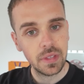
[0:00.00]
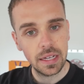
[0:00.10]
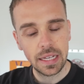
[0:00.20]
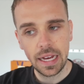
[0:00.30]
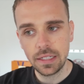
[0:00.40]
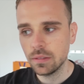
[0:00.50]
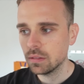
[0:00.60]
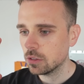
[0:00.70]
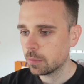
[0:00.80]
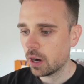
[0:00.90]
Again,
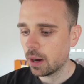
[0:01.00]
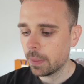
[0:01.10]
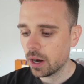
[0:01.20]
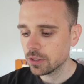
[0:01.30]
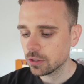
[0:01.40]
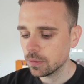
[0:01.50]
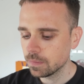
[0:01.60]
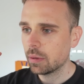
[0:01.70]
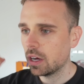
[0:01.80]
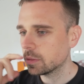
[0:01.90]
it's part and parcel.
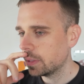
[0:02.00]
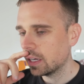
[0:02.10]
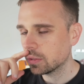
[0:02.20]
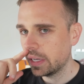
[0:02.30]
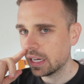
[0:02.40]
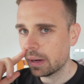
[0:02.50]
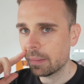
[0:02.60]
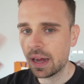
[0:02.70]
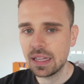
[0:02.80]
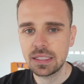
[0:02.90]
Someone asked me last week
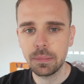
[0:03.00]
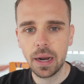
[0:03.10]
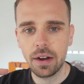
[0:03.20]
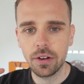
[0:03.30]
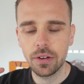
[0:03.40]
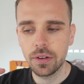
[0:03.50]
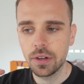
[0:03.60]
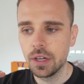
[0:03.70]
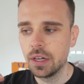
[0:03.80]
about balancing parenthood.